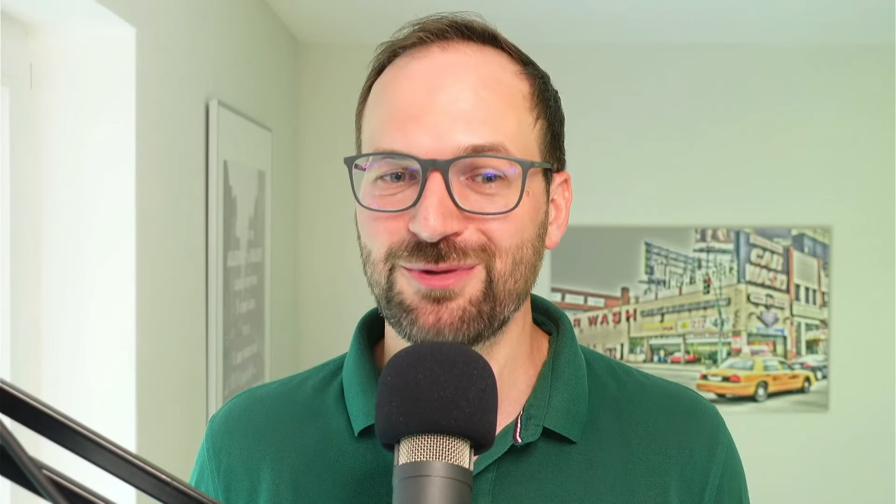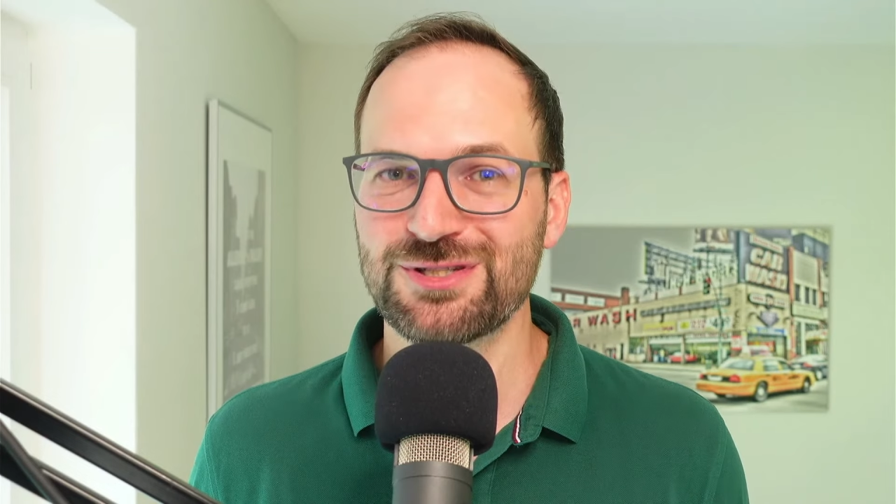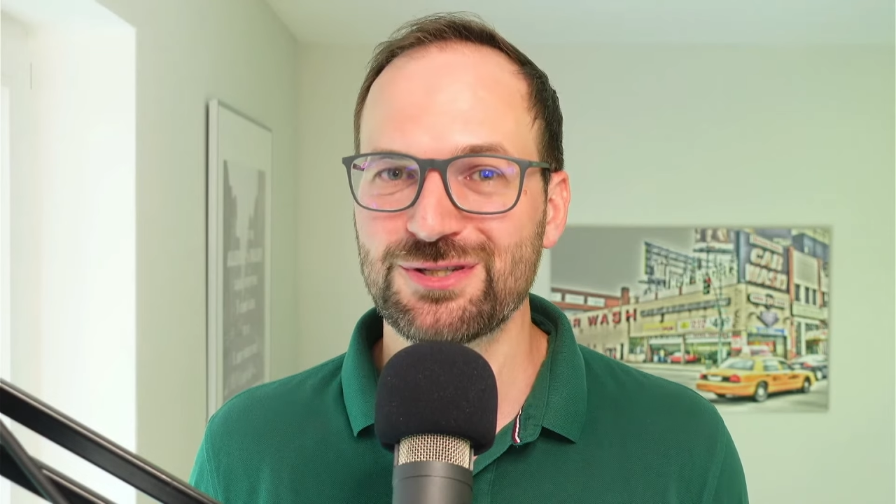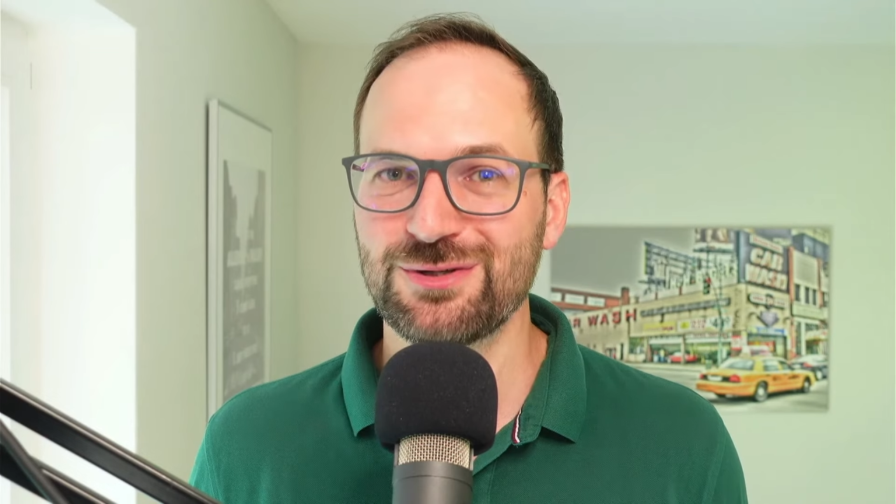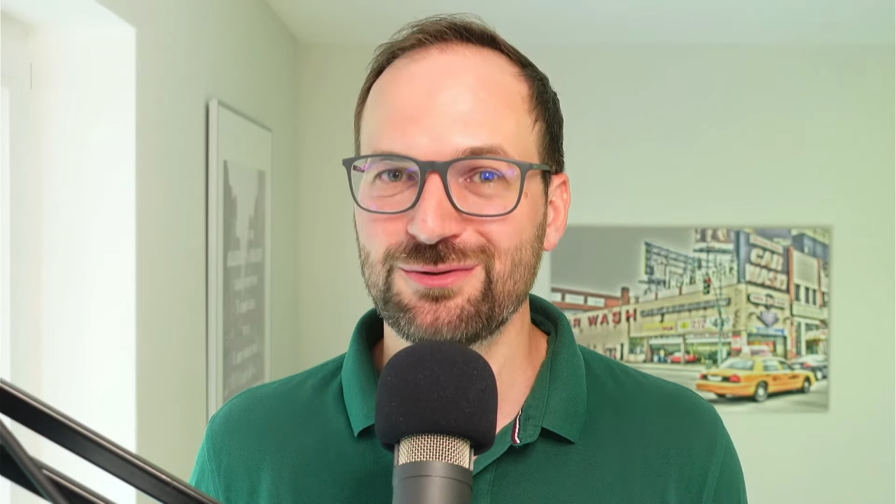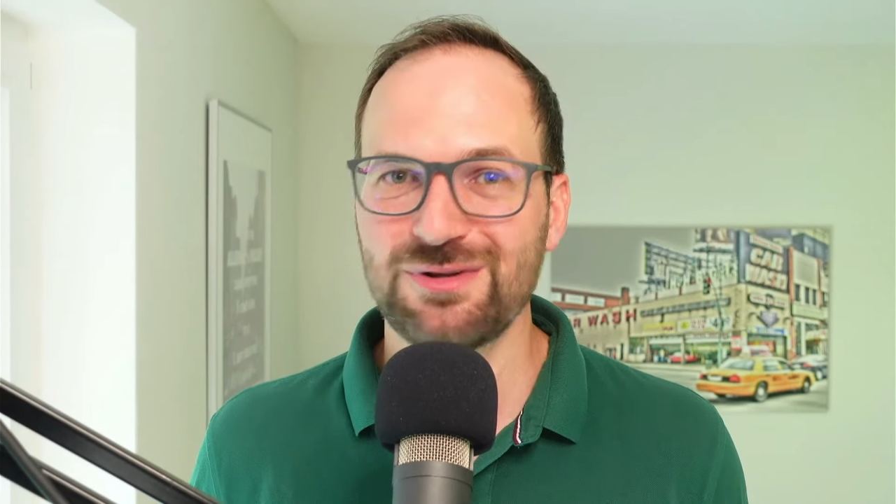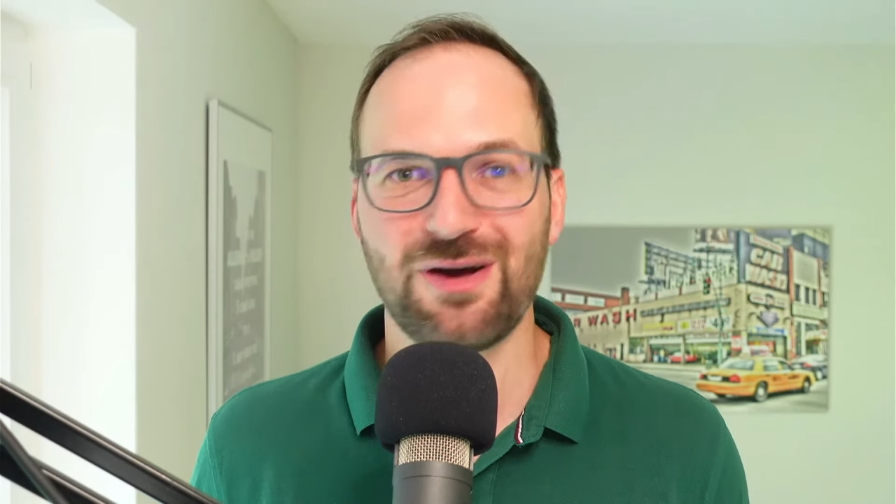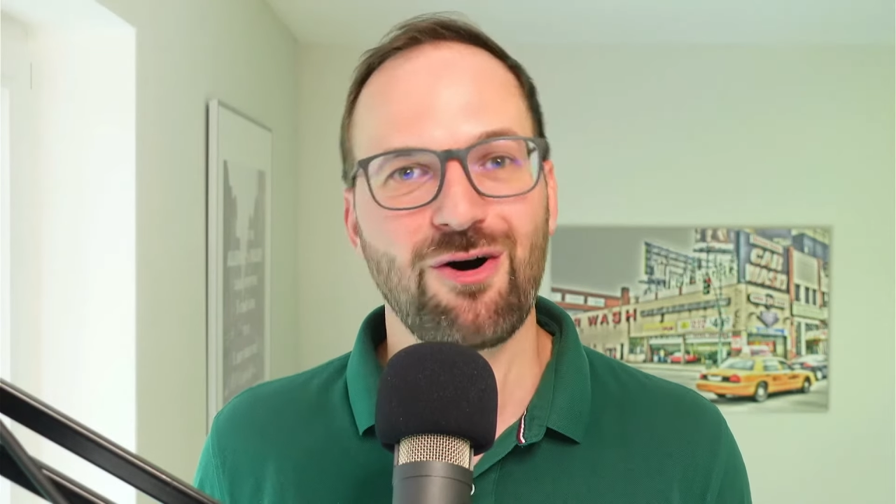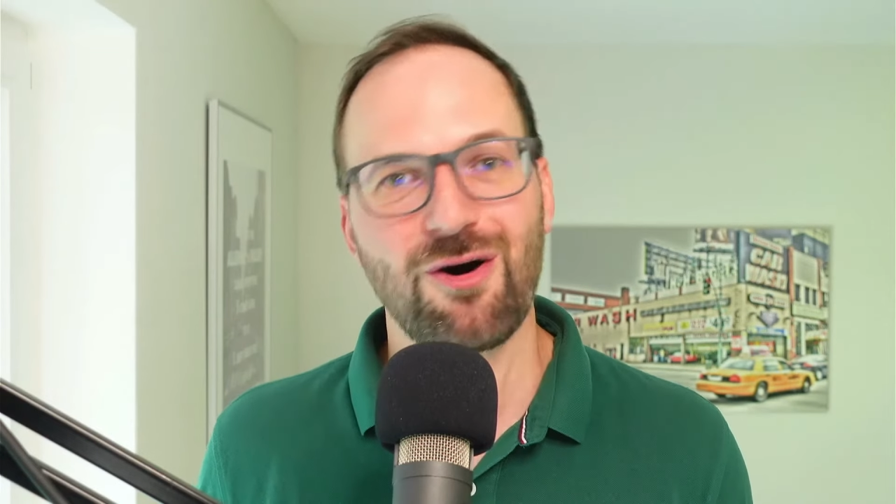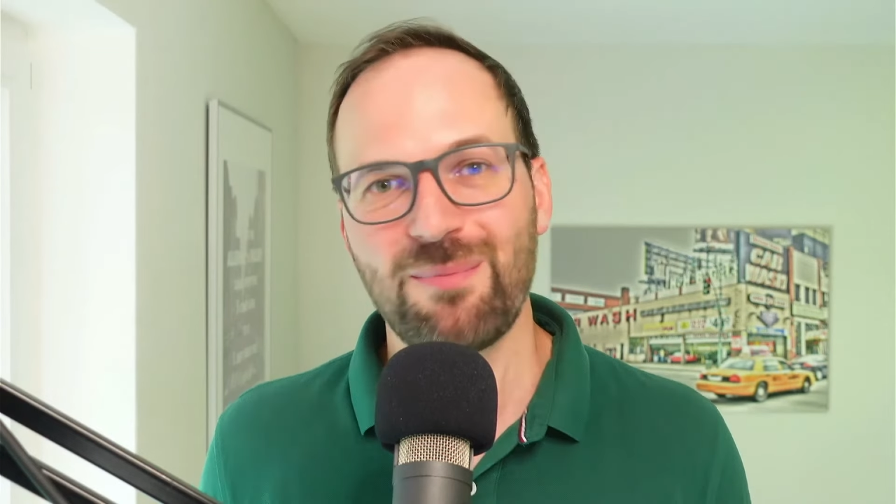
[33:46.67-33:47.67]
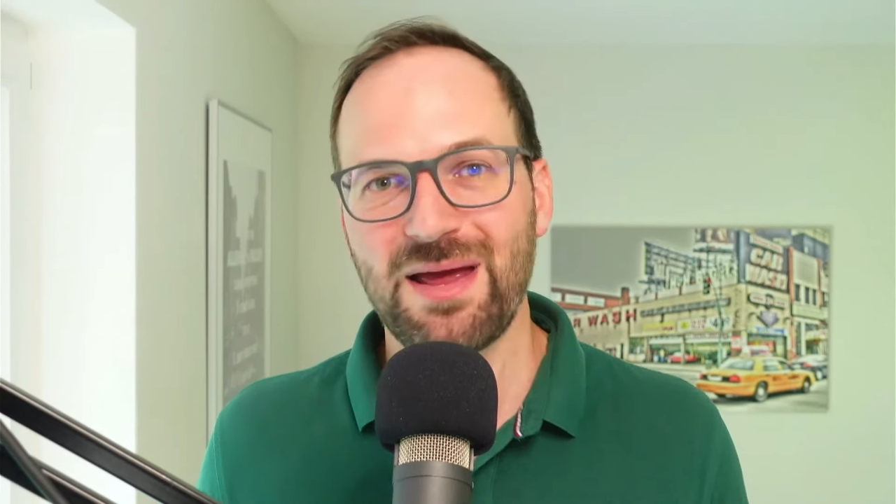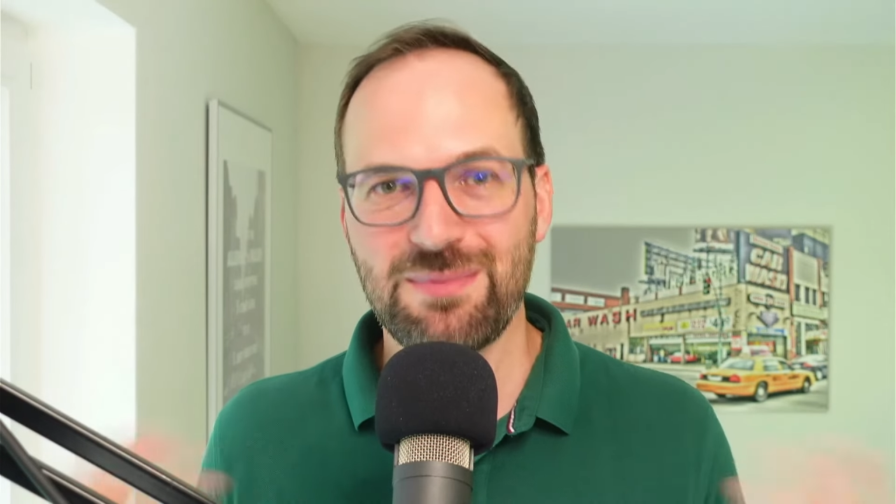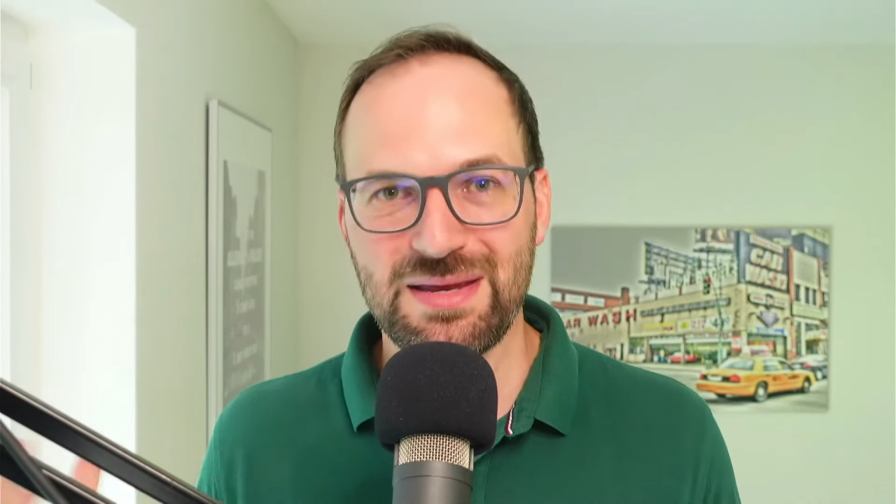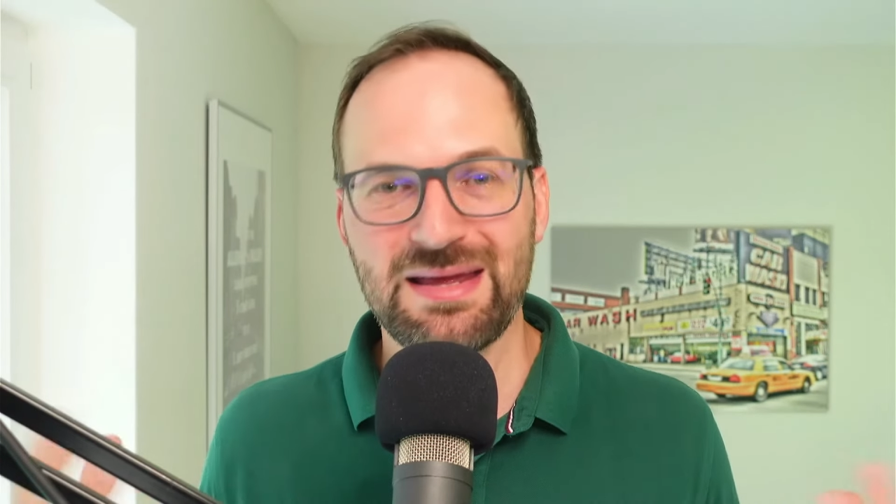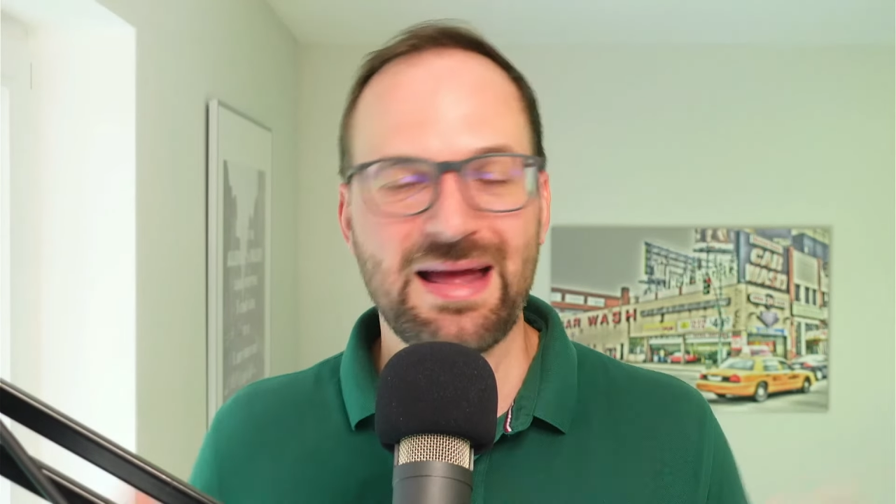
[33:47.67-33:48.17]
soon or maybe